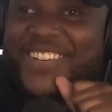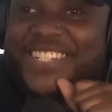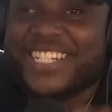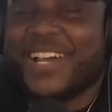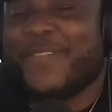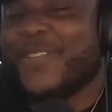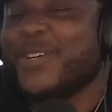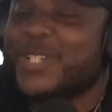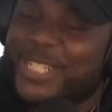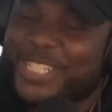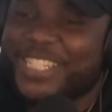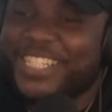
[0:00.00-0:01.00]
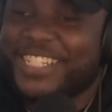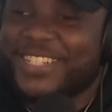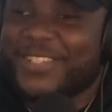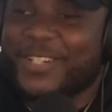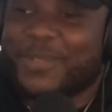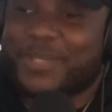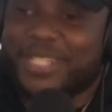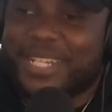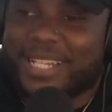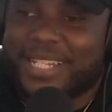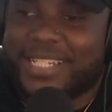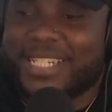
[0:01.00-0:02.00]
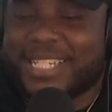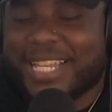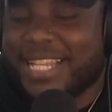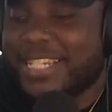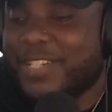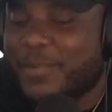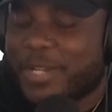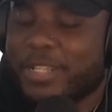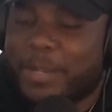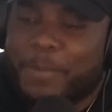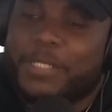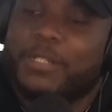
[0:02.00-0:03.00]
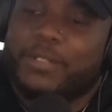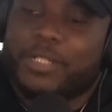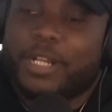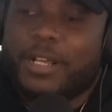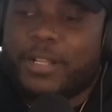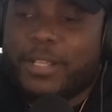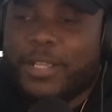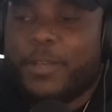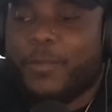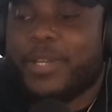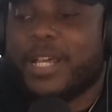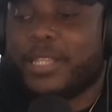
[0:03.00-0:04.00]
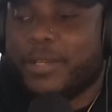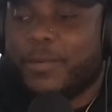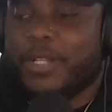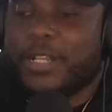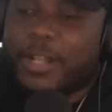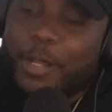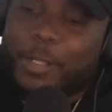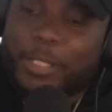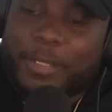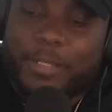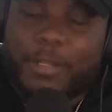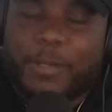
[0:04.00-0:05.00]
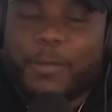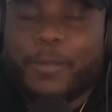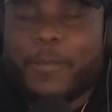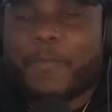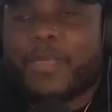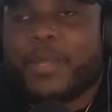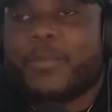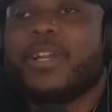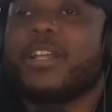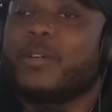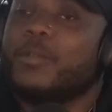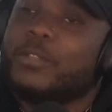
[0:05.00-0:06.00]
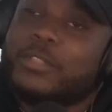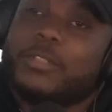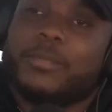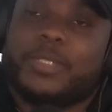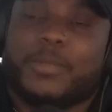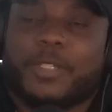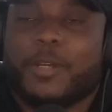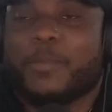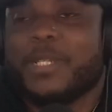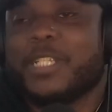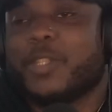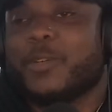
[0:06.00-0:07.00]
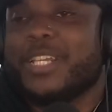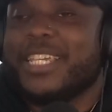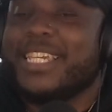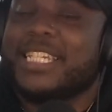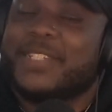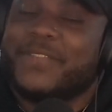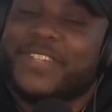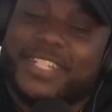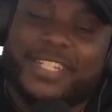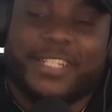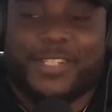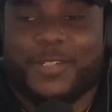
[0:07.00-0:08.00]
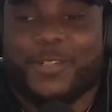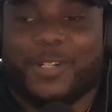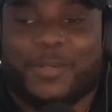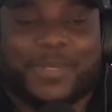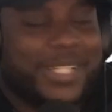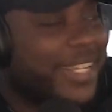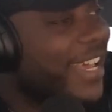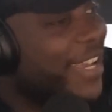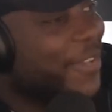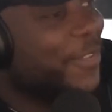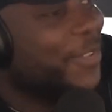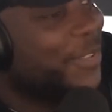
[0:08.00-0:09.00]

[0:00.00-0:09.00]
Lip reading: I'm saying? I feel good. You know what I'm saying? Because it's not just a regular episode, y'all. We got the one and only, Brianna WIlliams, Miss 3 Keys Fitness. You know what I'm saying? How you